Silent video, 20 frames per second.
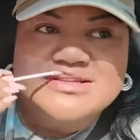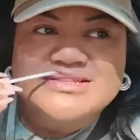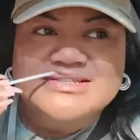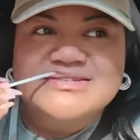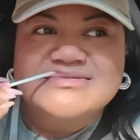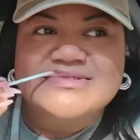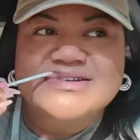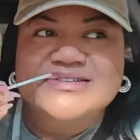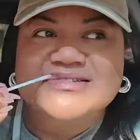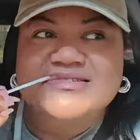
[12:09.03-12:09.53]

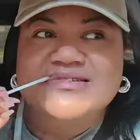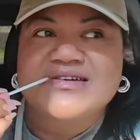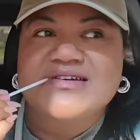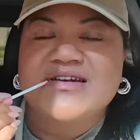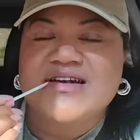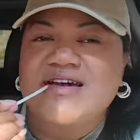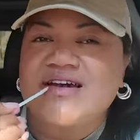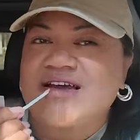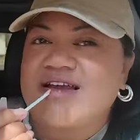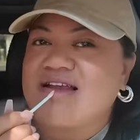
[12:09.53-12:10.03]
this smells so
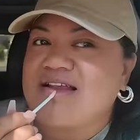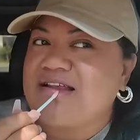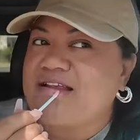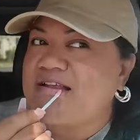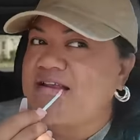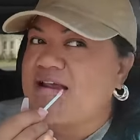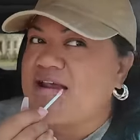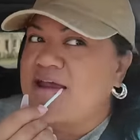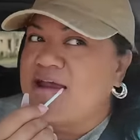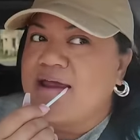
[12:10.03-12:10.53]
nice.
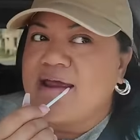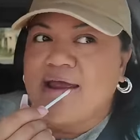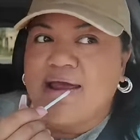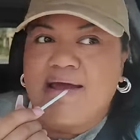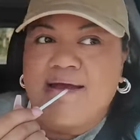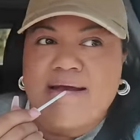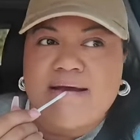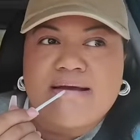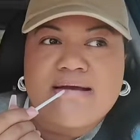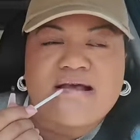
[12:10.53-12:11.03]

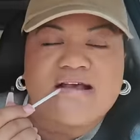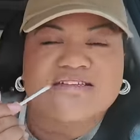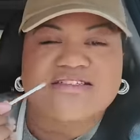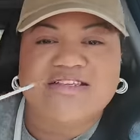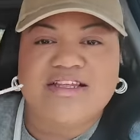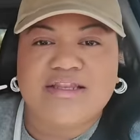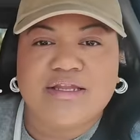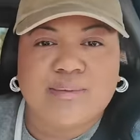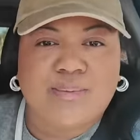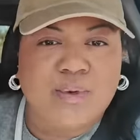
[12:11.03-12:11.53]
Because
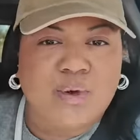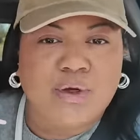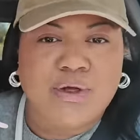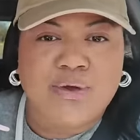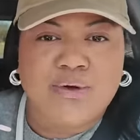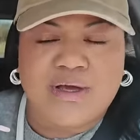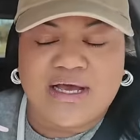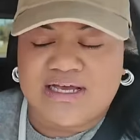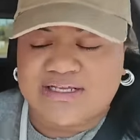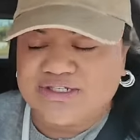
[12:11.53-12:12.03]
the lip
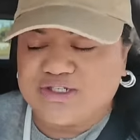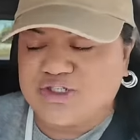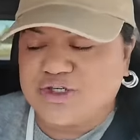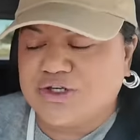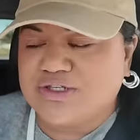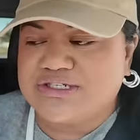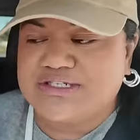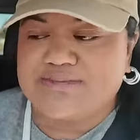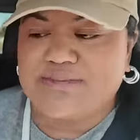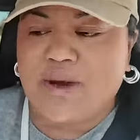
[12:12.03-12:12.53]
oil has
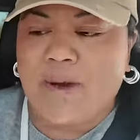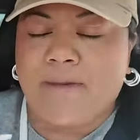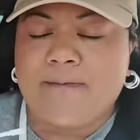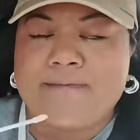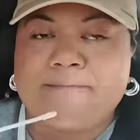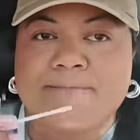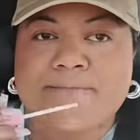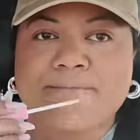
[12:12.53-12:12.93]
no smell.